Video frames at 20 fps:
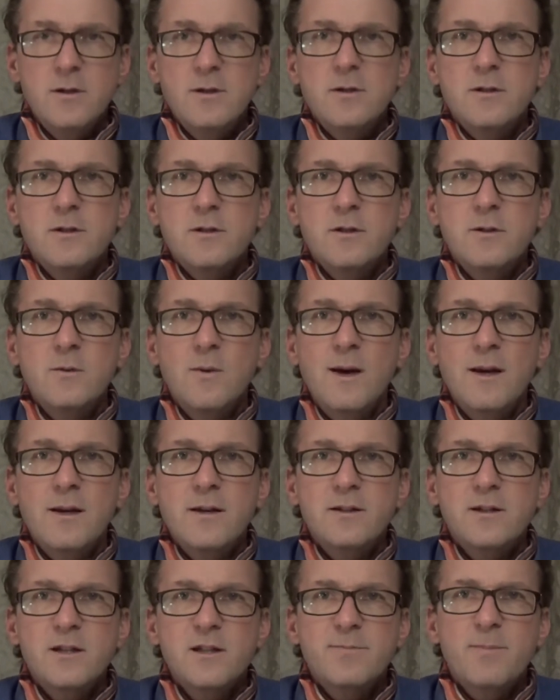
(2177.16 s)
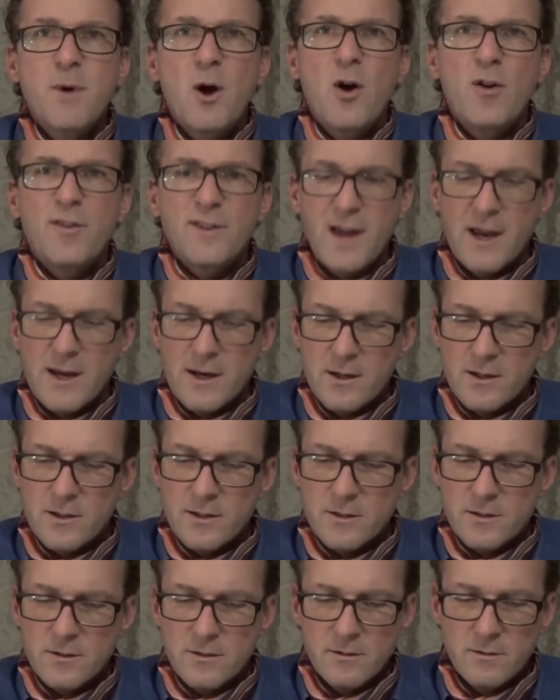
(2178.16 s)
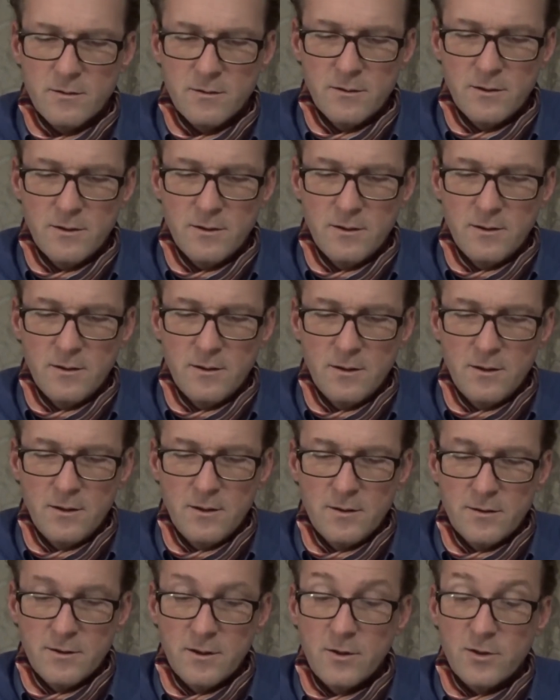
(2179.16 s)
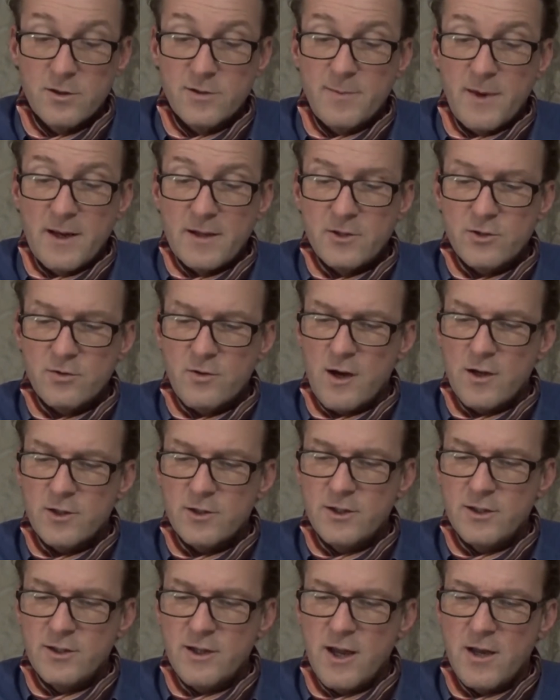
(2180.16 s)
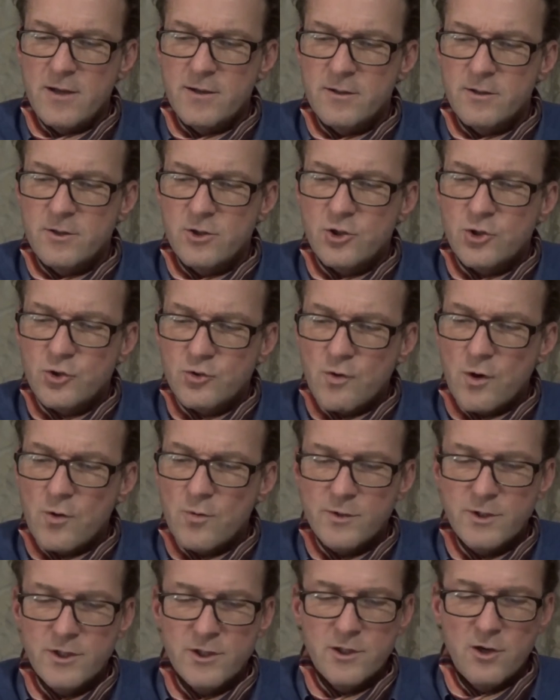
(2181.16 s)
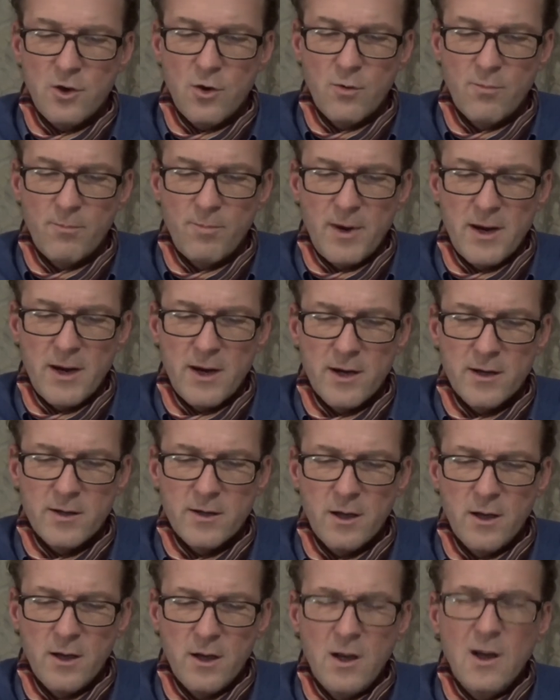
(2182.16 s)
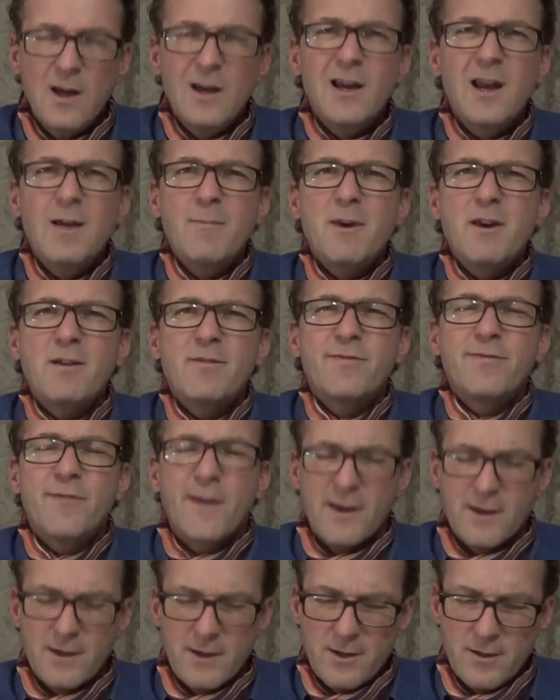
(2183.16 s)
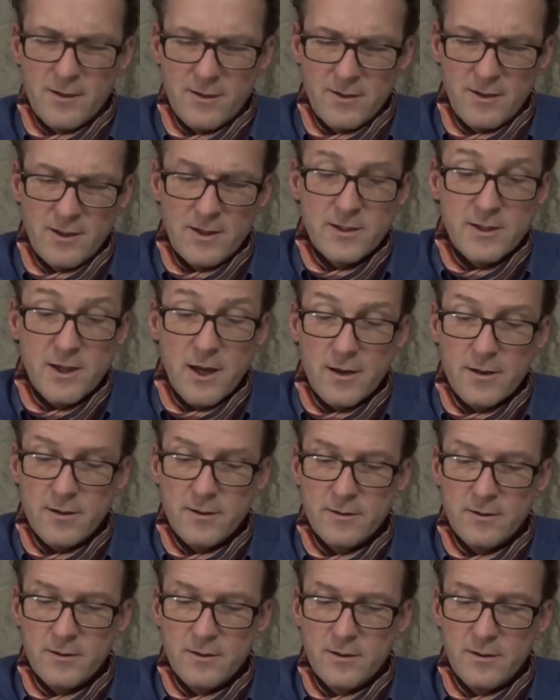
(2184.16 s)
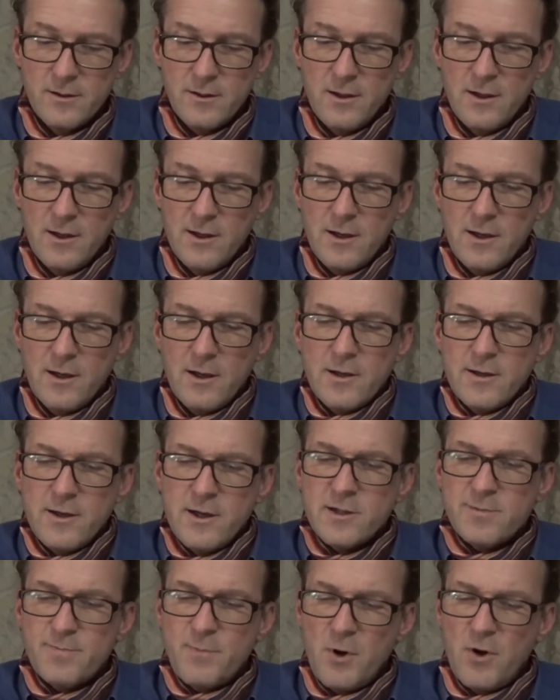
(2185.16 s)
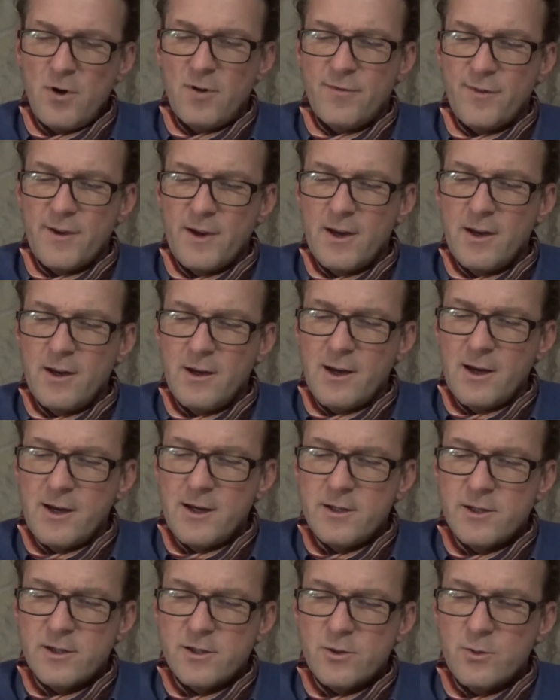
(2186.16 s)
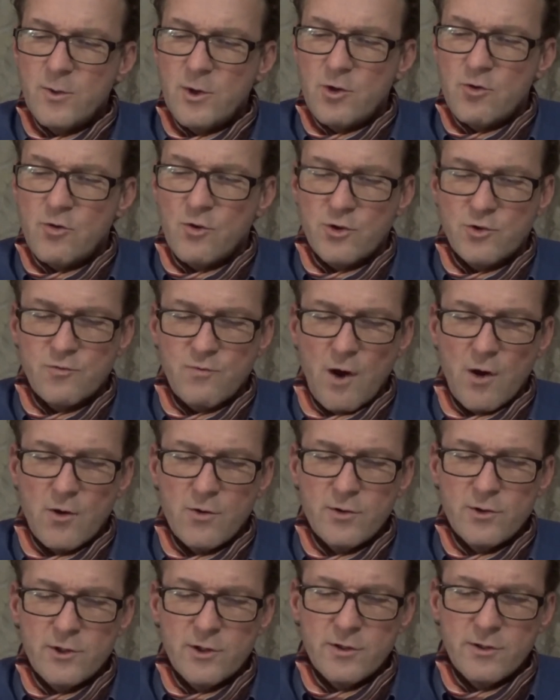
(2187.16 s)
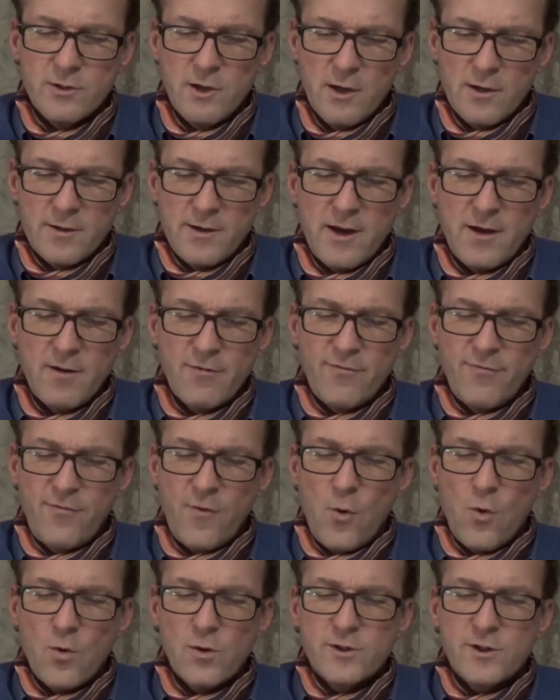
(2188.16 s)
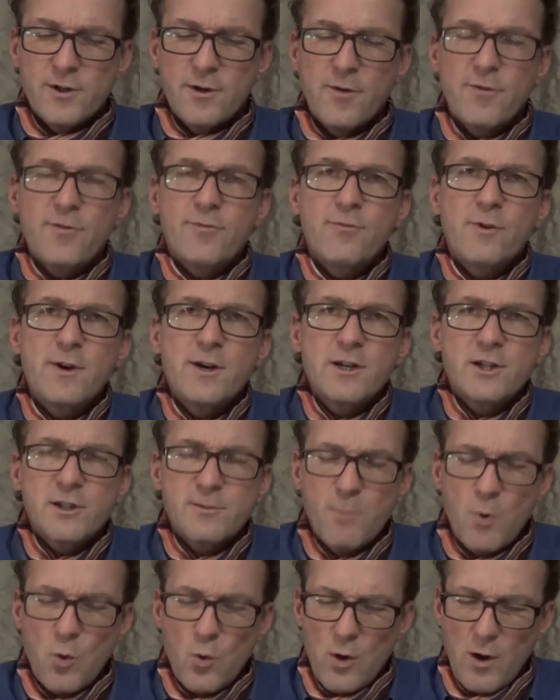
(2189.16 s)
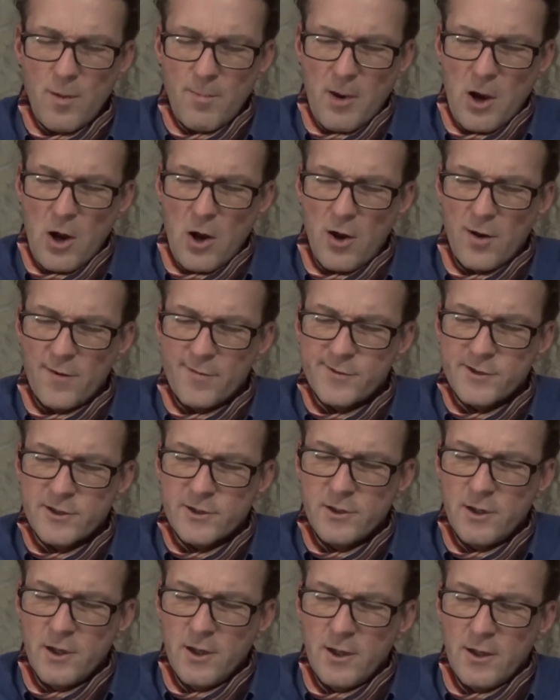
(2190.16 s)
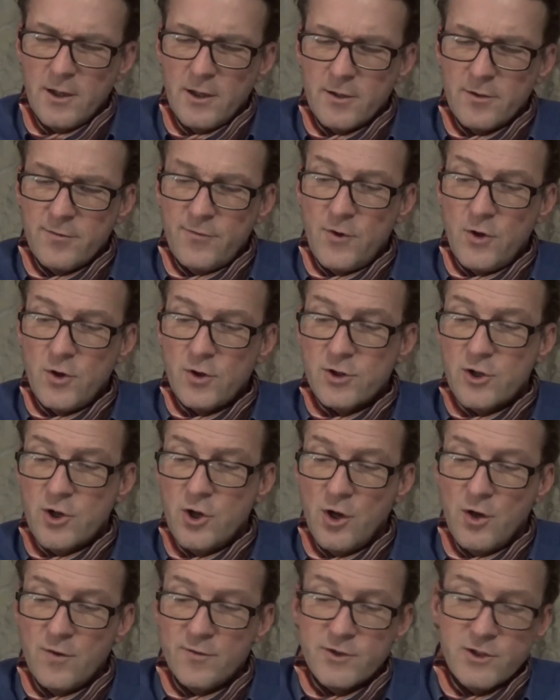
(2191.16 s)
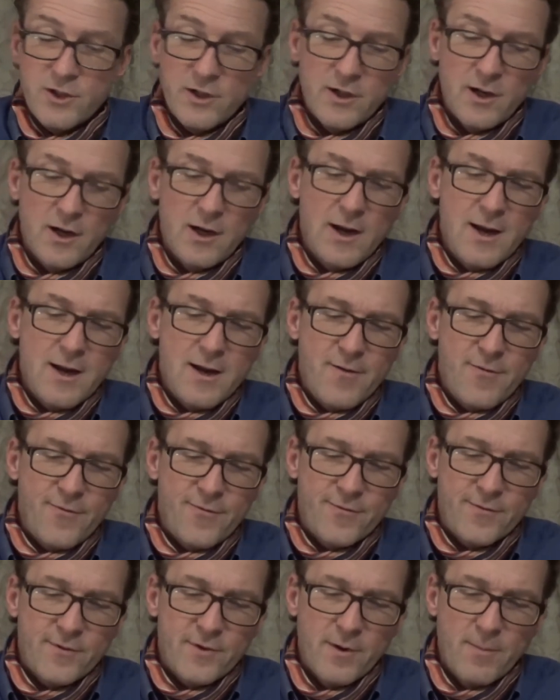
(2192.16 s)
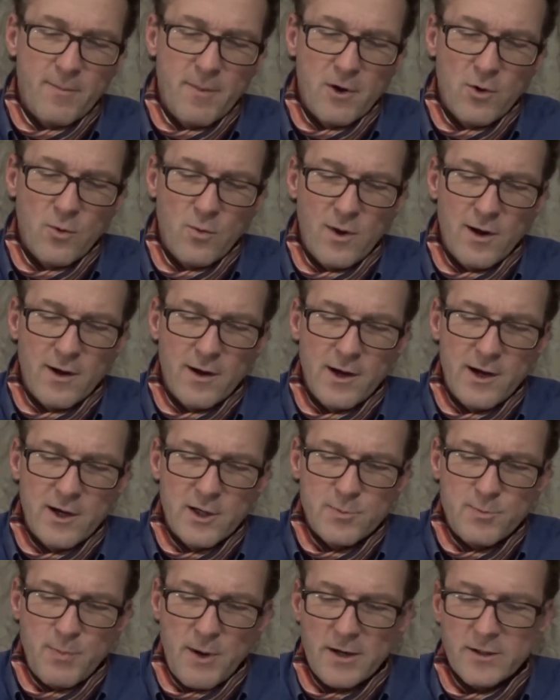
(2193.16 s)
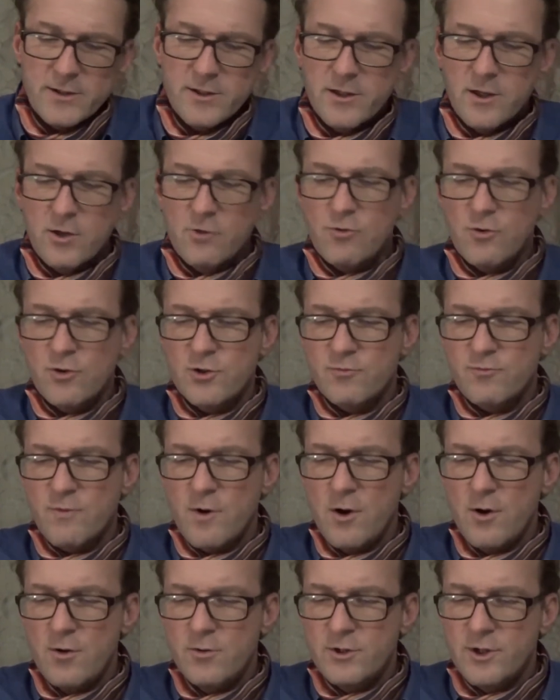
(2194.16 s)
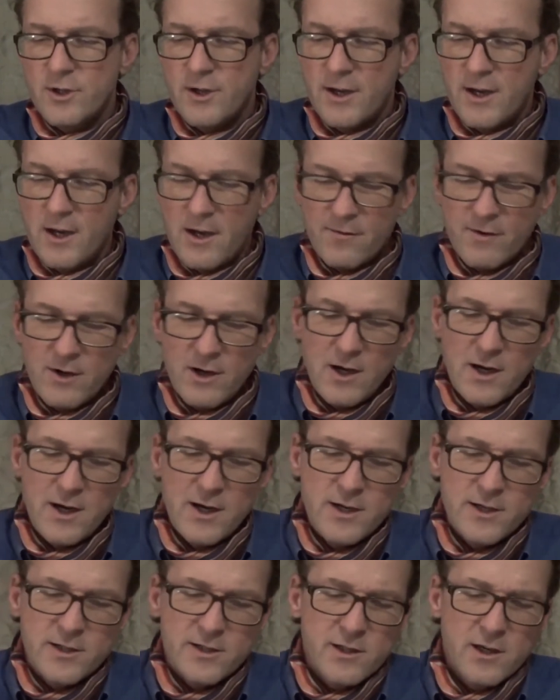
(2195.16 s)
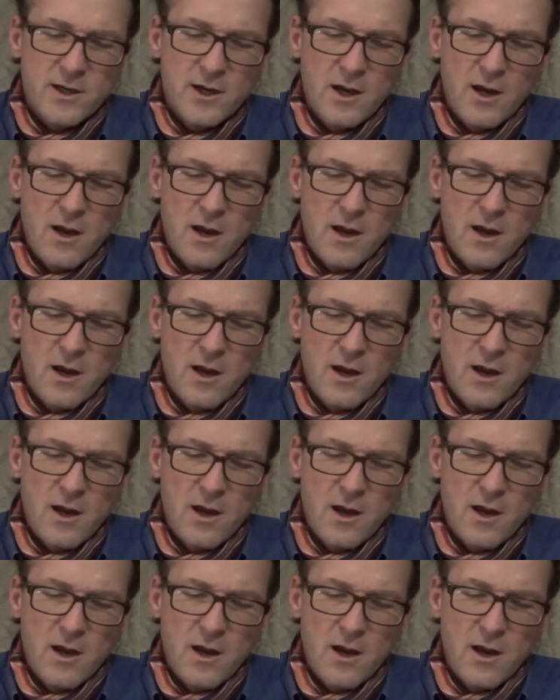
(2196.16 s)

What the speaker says: "So where does this path take us?" The lost man scratched his head and stroked his long beard. "Let me think," he said. "This path here leads to a crossroads and then it forks into three smaller paths. The first curves to the left, the middle one leads back to the crossroads and the other leads..."